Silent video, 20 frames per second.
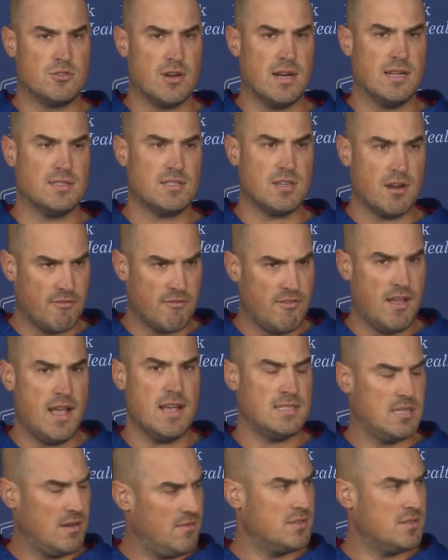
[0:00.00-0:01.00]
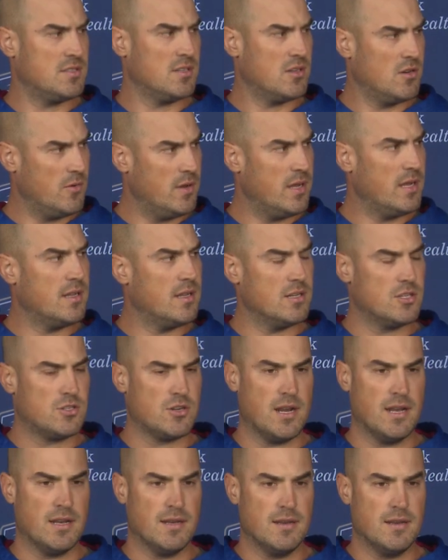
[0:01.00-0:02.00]
try and start fast every single week and
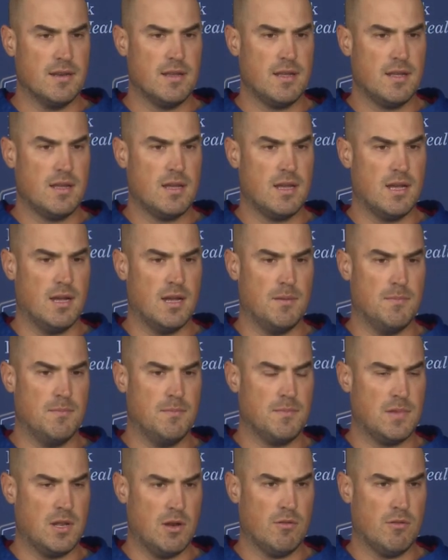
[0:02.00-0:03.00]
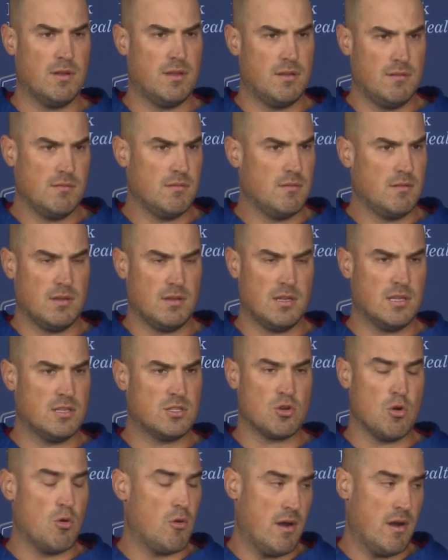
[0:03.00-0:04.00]
try and um, you know
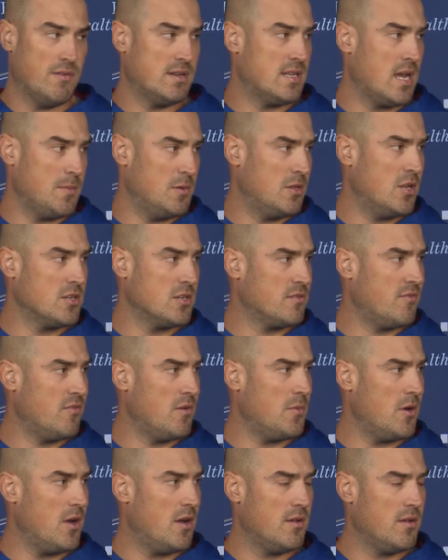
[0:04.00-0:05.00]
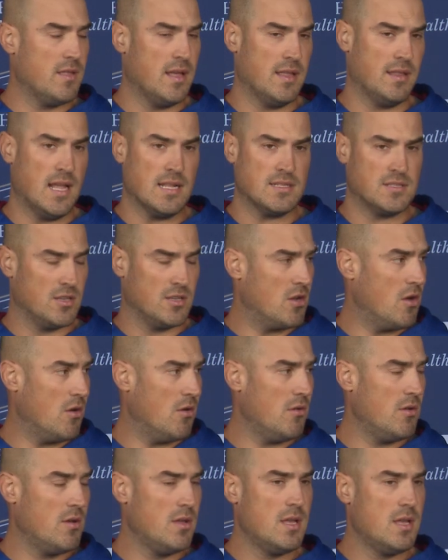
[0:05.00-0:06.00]
score every time you touch the football. That, that's the
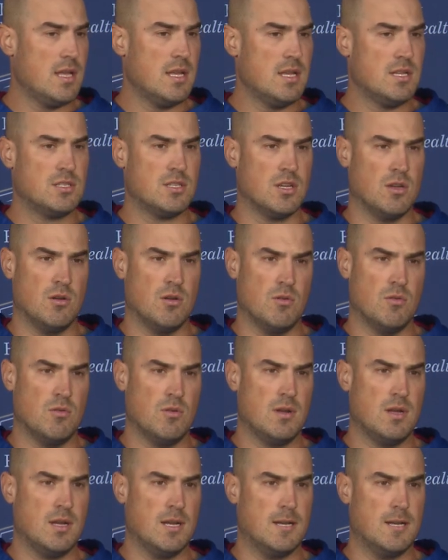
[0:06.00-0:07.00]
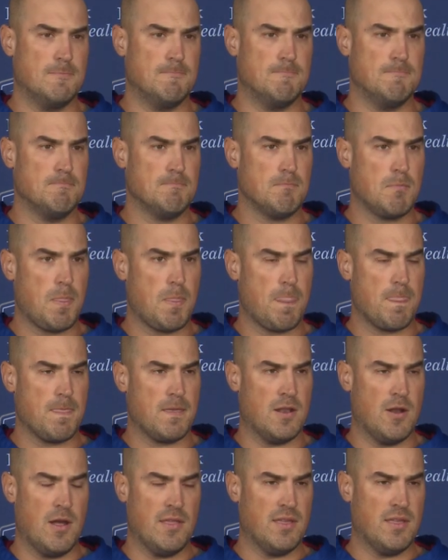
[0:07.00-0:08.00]
goal. So um,
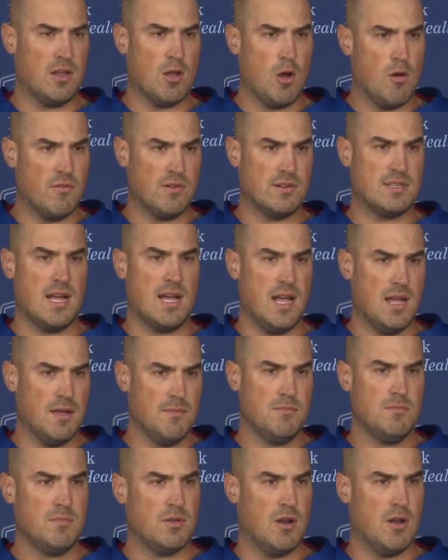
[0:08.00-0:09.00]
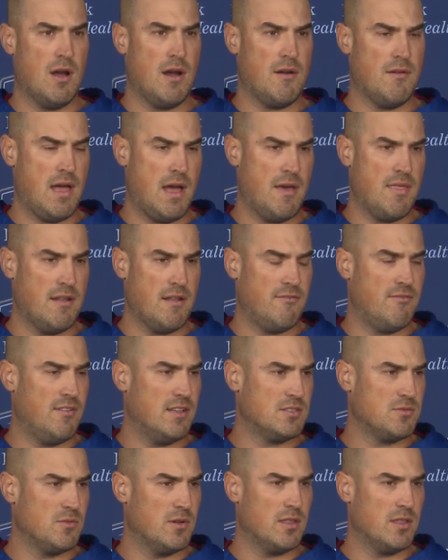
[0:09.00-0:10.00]
you know I think over time you know how, how that
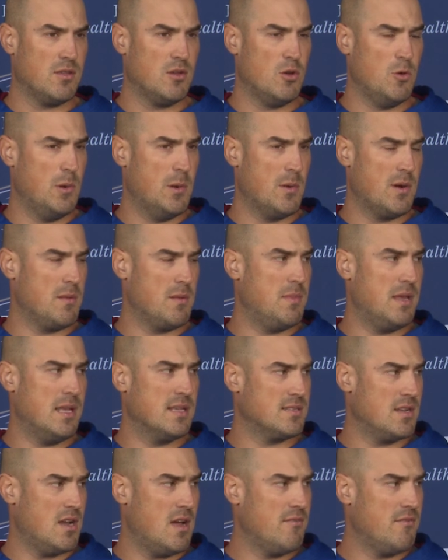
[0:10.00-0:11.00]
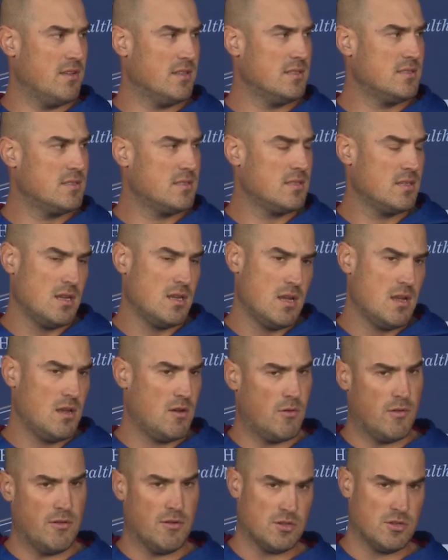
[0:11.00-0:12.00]
fits with who we want to be as an offense,
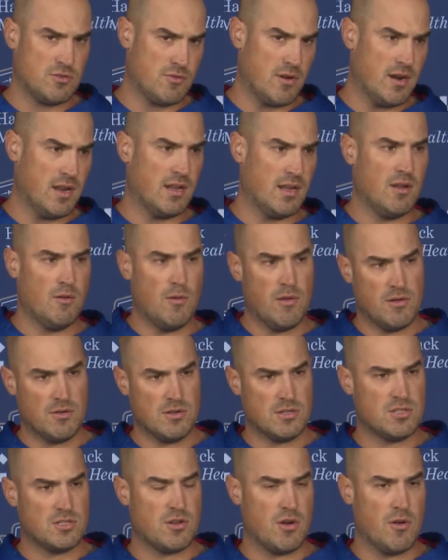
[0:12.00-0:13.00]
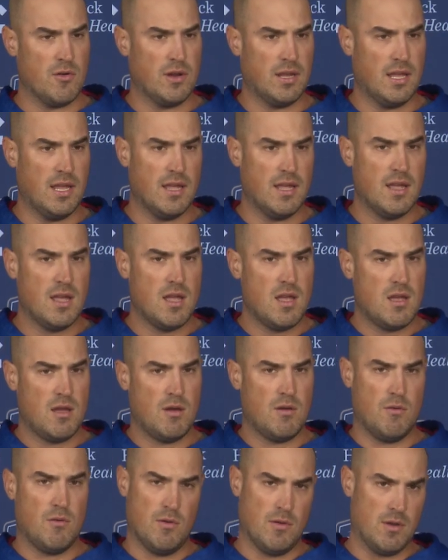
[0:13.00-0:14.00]
whether it's running it, whether it's throwing it,
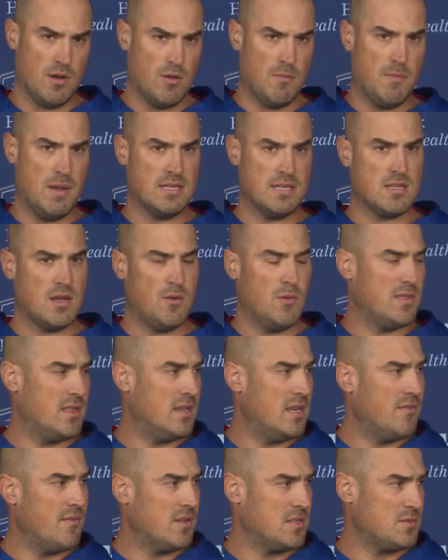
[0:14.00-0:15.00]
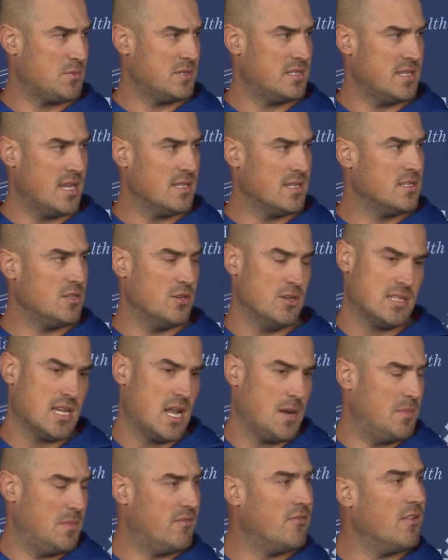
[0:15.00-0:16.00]
you know based on what the defense presents, you just got
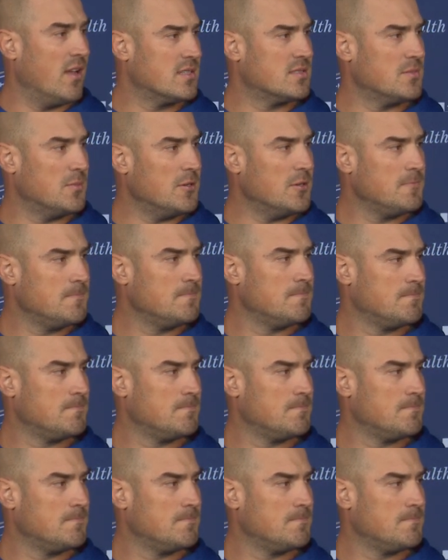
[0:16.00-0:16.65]
to be flexible.